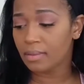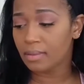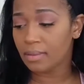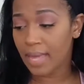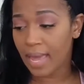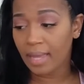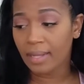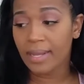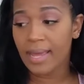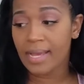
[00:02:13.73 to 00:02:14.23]

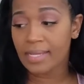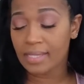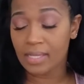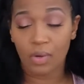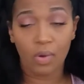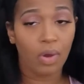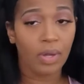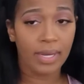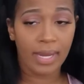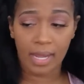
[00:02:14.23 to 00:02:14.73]
that lasted
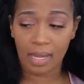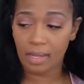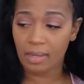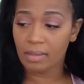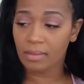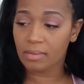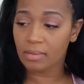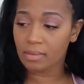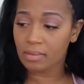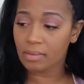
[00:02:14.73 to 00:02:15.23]
all night,
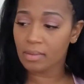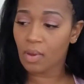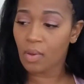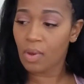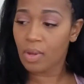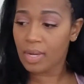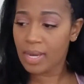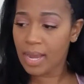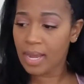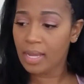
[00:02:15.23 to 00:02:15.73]

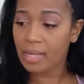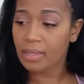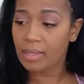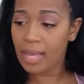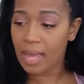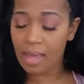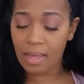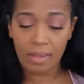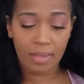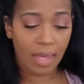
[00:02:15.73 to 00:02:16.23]
all night.
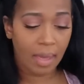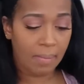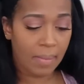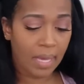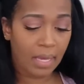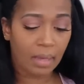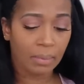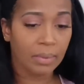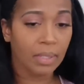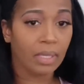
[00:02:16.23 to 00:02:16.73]
That that
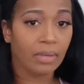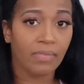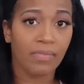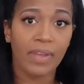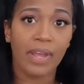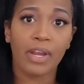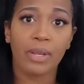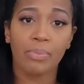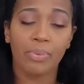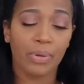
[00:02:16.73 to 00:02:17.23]
makeup looked
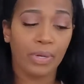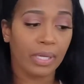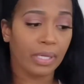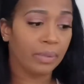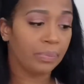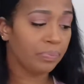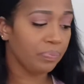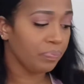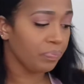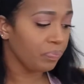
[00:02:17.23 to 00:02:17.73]
very pretty.
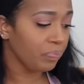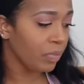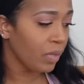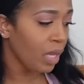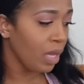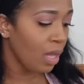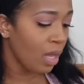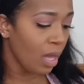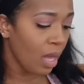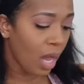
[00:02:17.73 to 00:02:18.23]

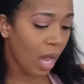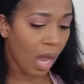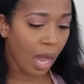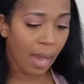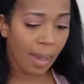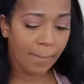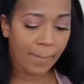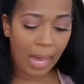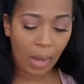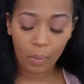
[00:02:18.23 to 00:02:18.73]

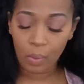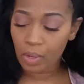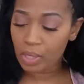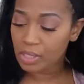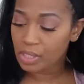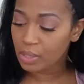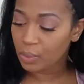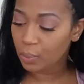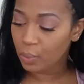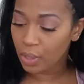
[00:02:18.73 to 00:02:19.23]
Um, I wore it
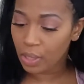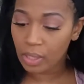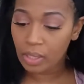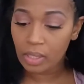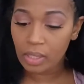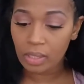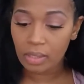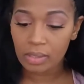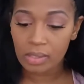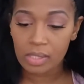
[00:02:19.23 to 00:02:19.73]
to
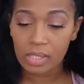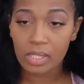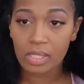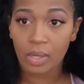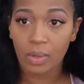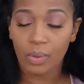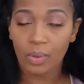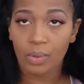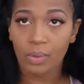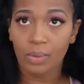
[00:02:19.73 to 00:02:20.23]
work,
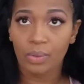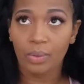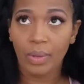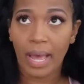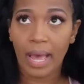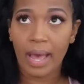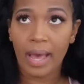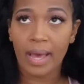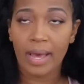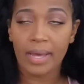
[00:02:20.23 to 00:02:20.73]
so
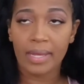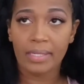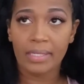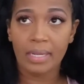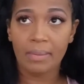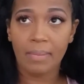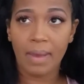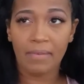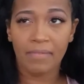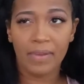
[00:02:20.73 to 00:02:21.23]
I did
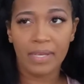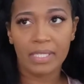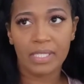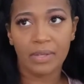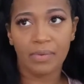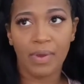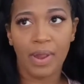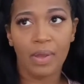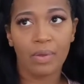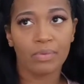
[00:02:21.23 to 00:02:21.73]
my face
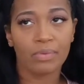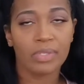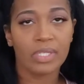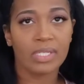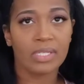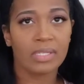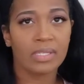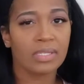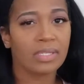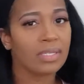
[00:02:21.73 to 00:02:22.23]
around
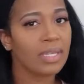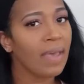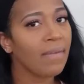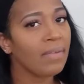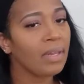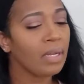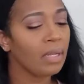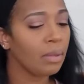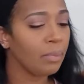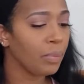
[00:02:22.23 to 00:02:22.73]

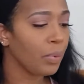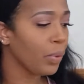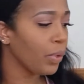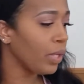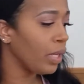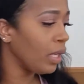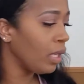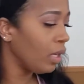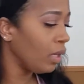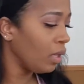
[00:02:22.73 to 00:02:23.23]
seven in the
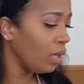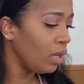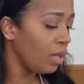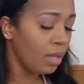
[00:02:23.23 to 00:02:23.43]
morning,